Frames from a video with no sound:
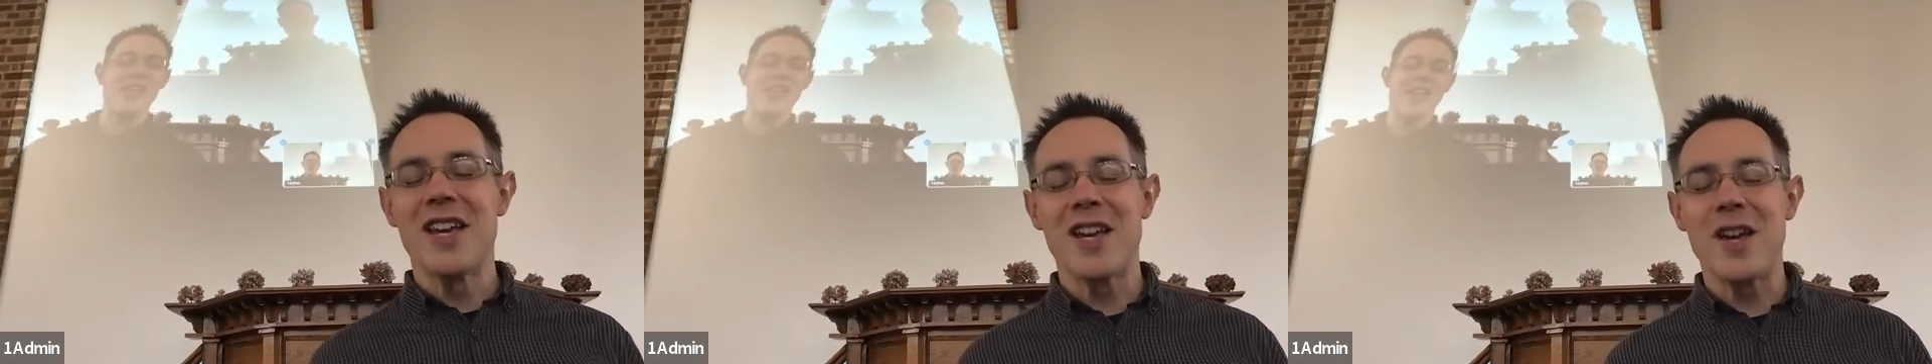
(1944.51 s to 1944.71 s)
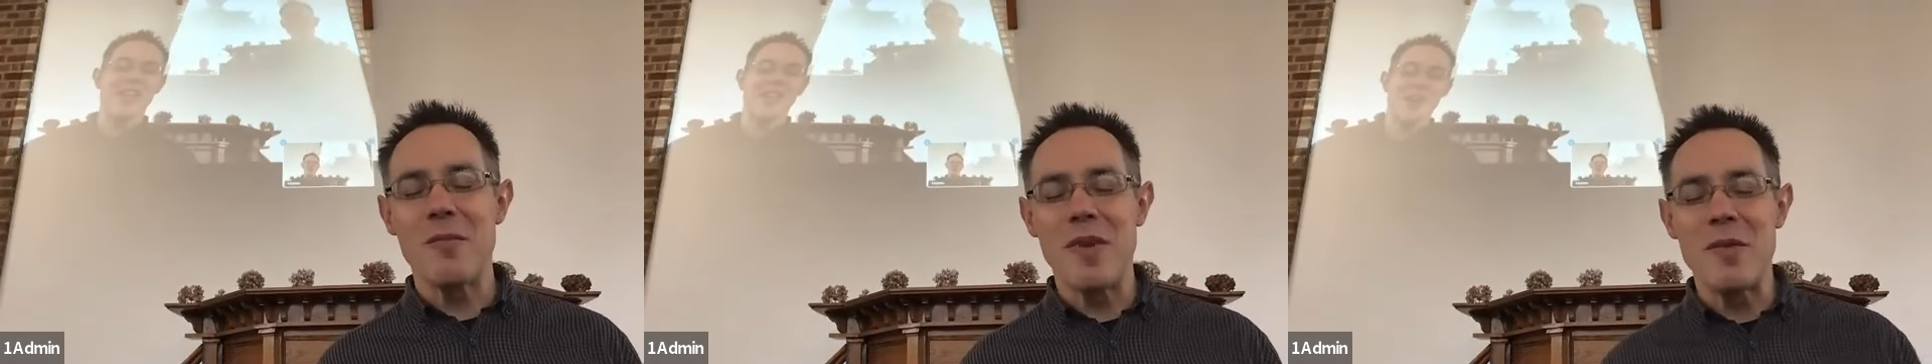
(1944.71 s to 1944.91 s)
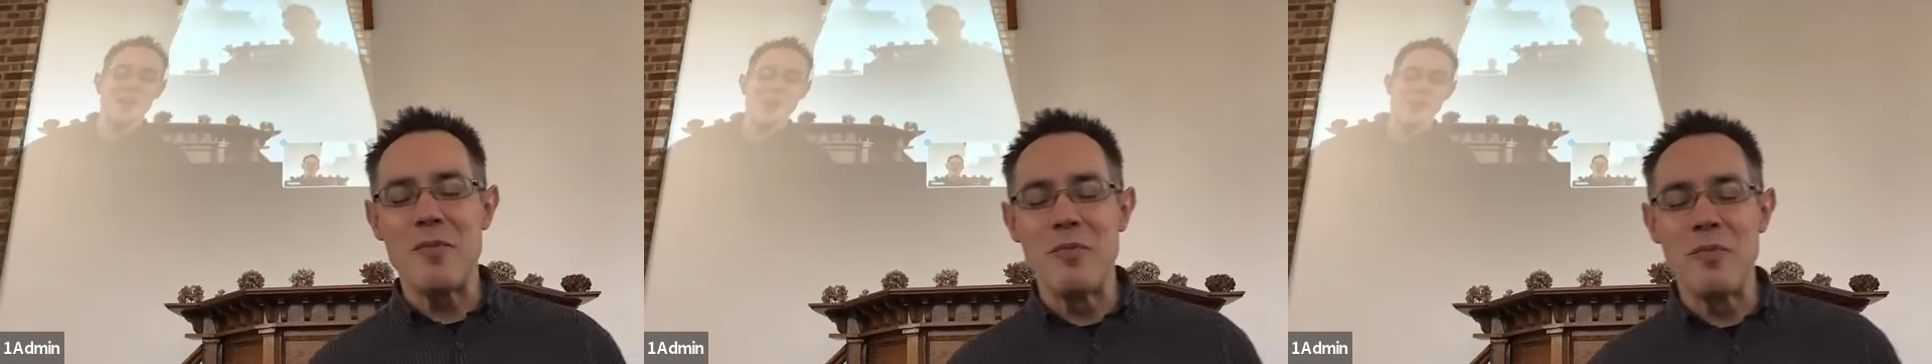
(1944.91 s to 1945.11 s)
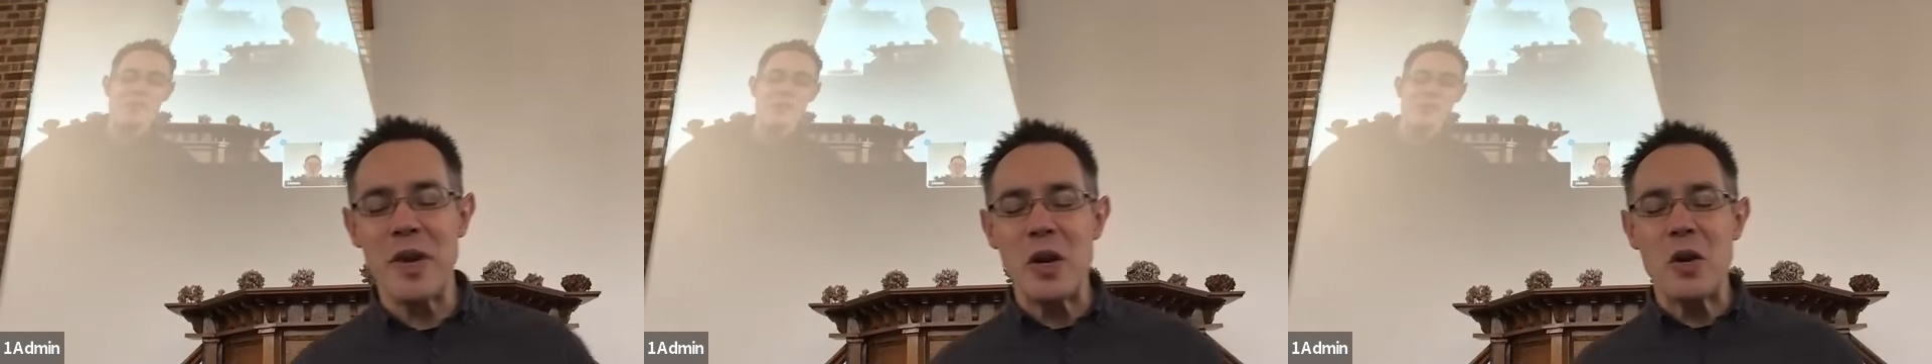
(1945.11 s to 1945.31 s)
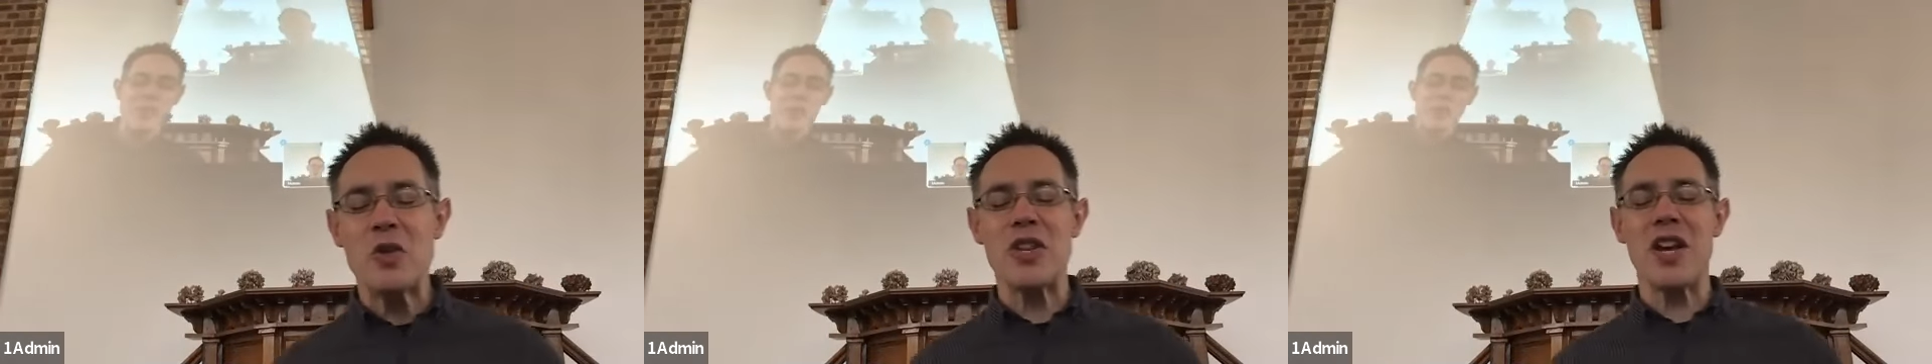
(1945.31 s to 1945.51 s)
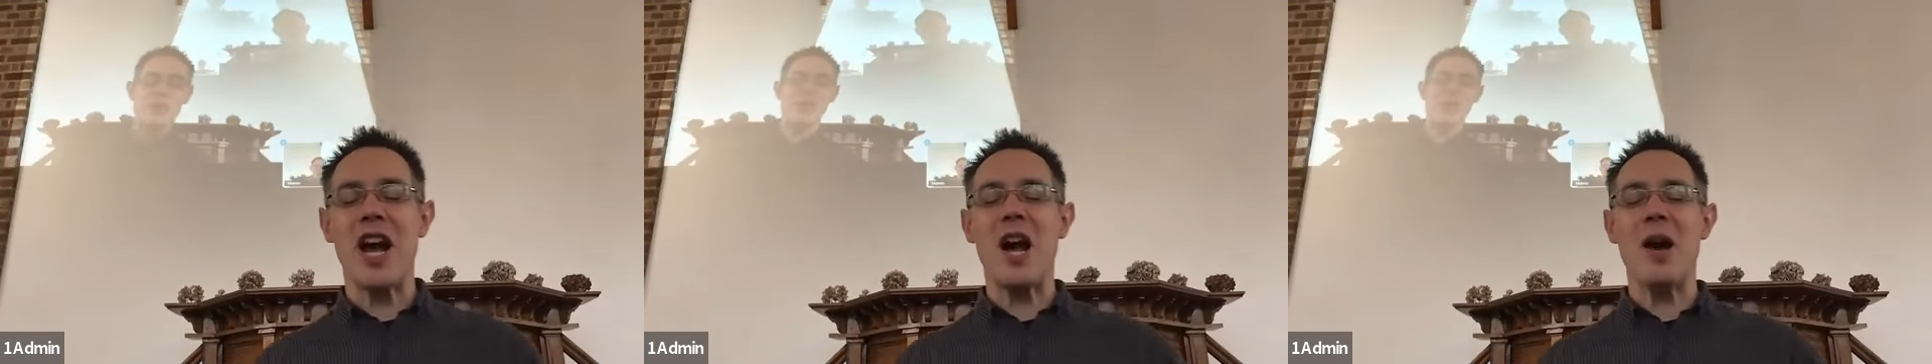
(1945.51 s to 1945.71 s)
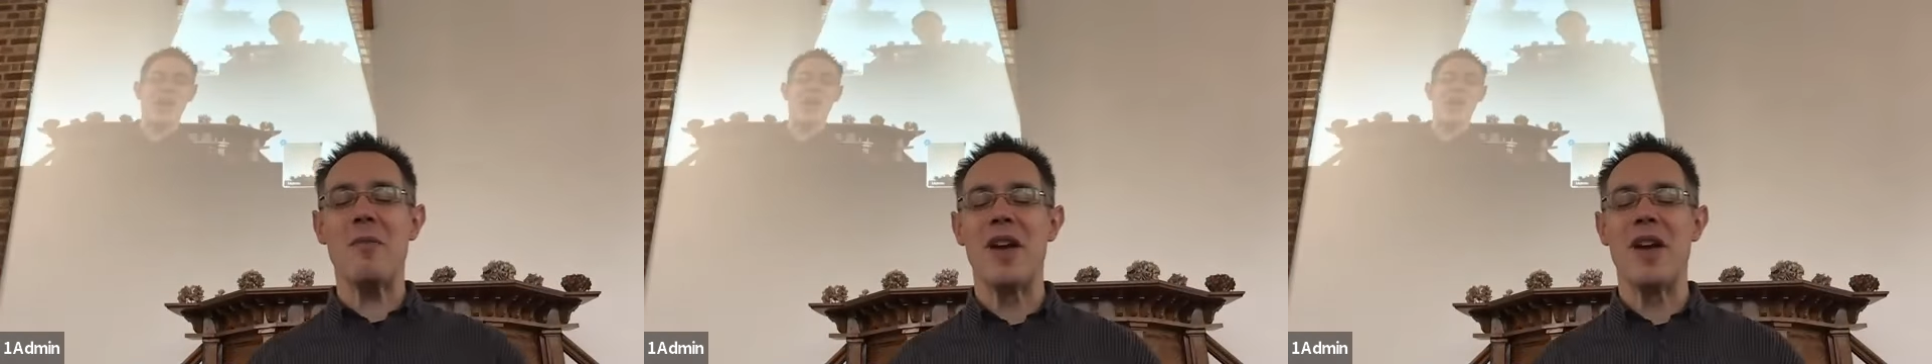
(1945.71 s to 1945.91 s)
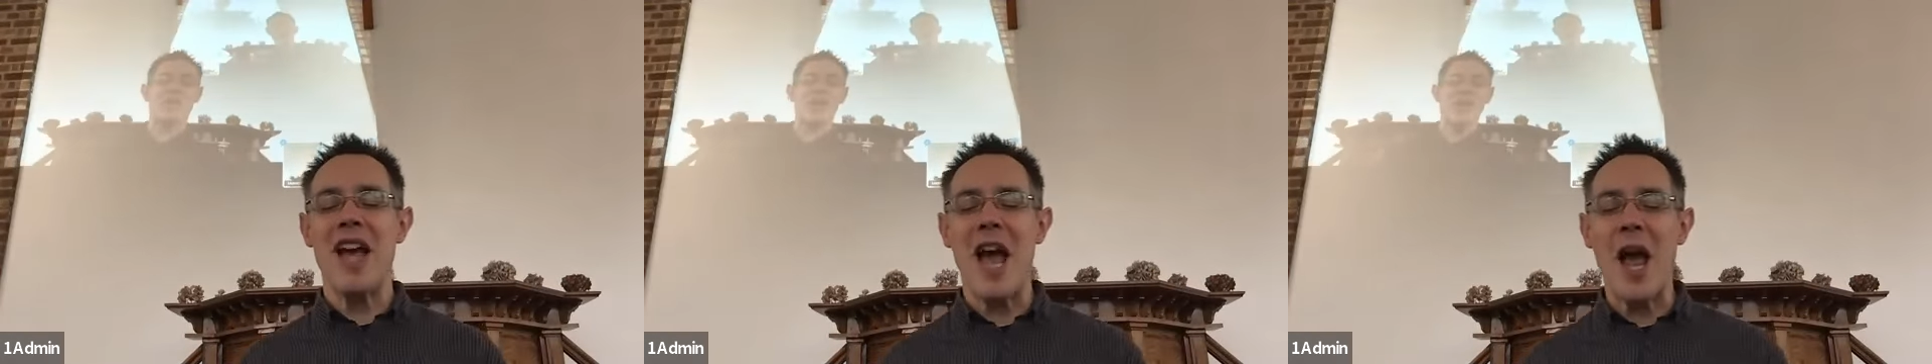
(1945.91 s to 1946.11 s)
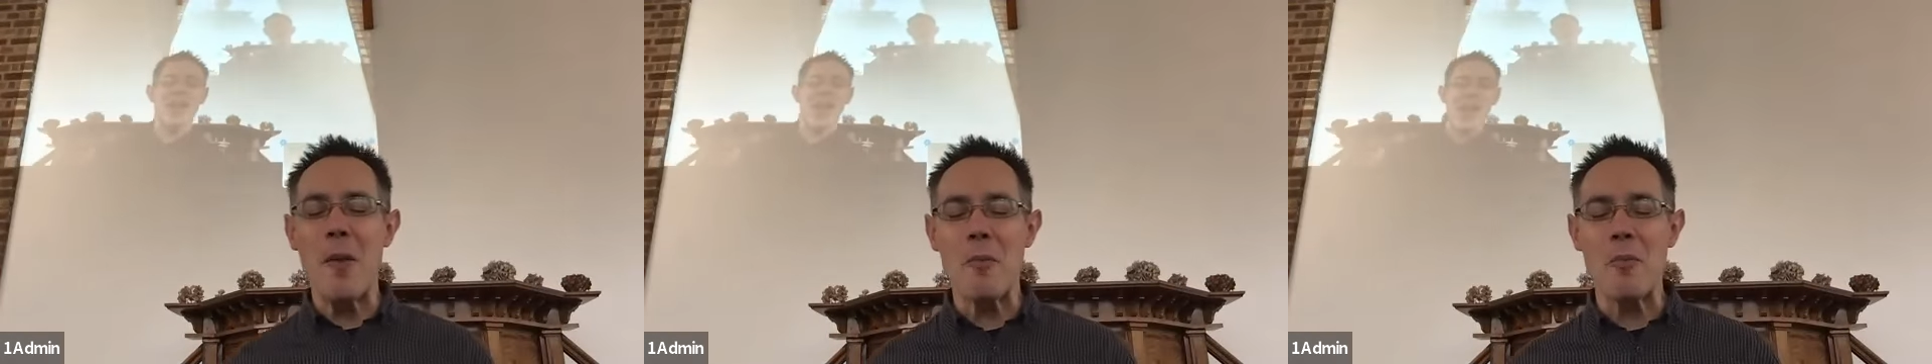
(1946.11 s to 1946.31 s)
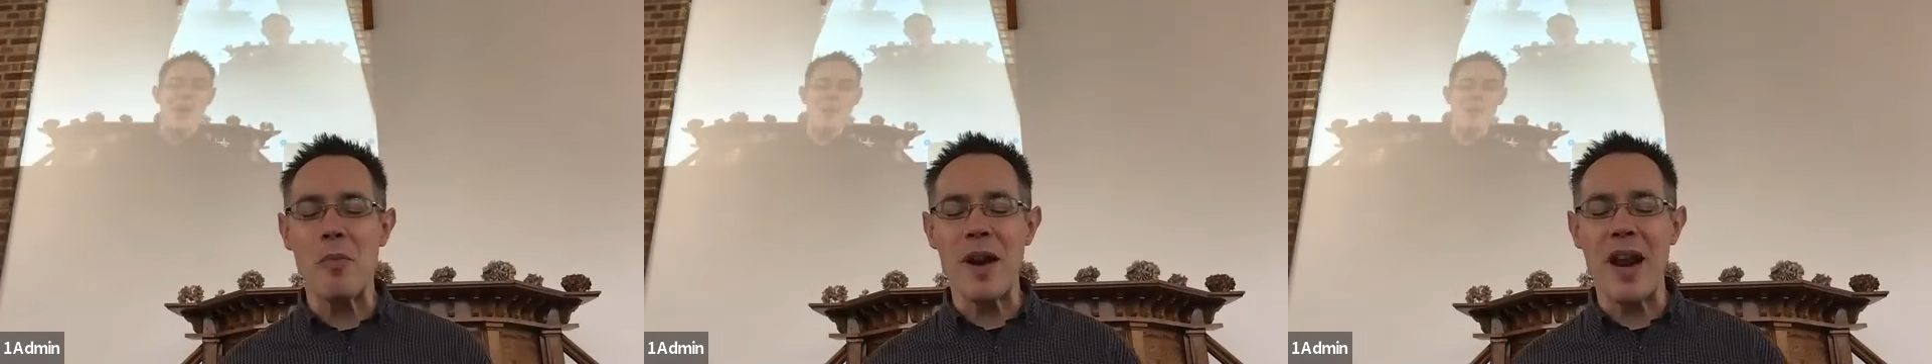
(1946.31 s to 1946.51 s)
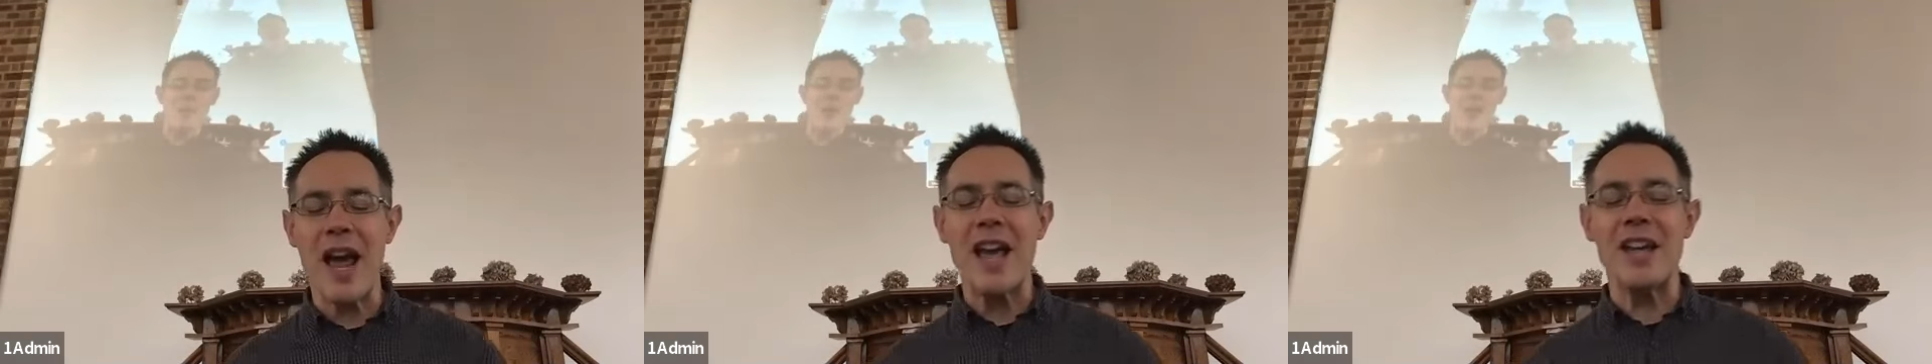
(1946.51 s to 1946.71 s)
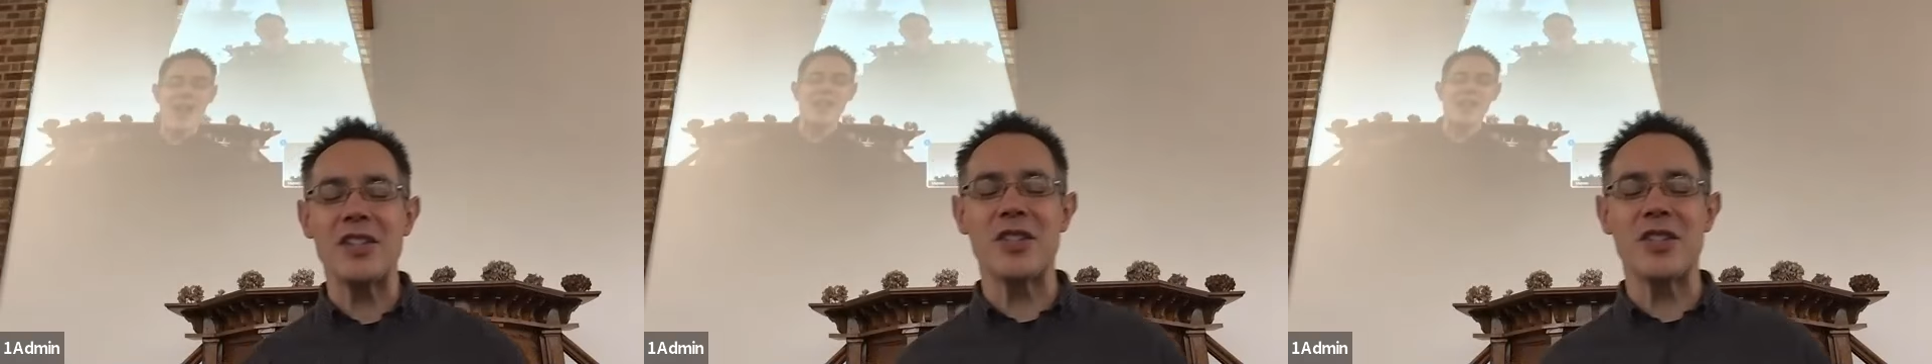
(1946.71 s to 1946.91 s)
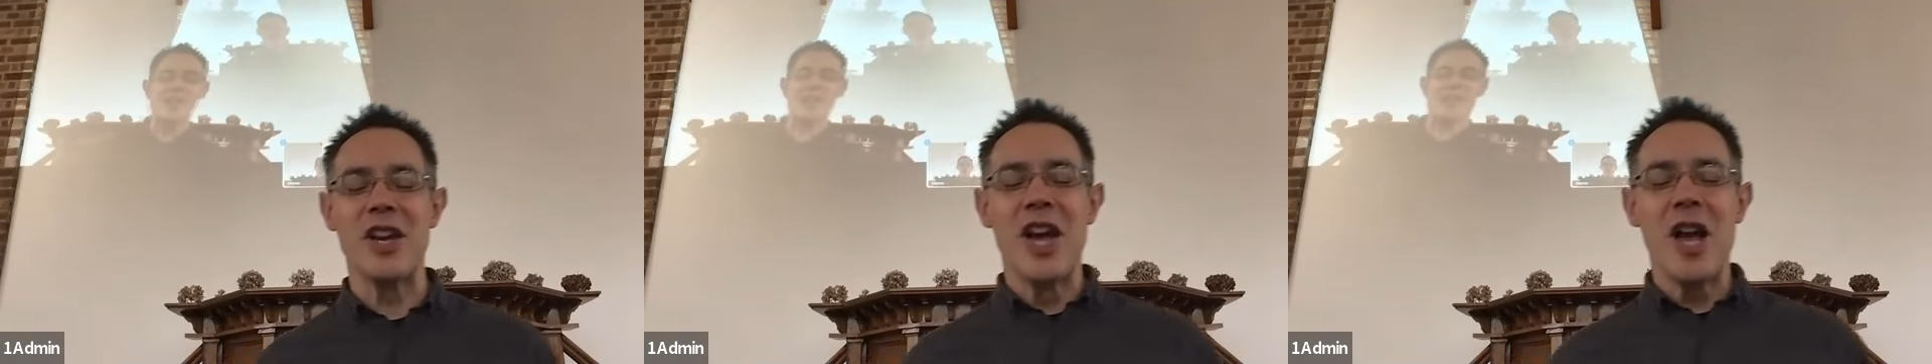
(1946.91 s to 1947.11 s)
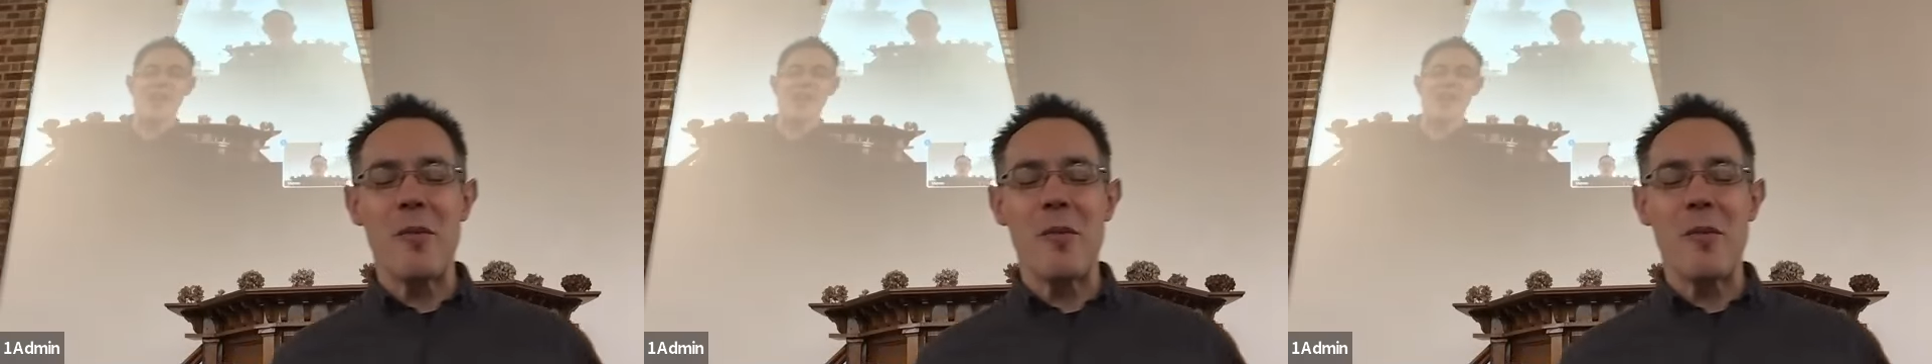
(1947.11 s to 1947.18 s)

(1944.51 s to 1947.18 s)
can be built up and blessed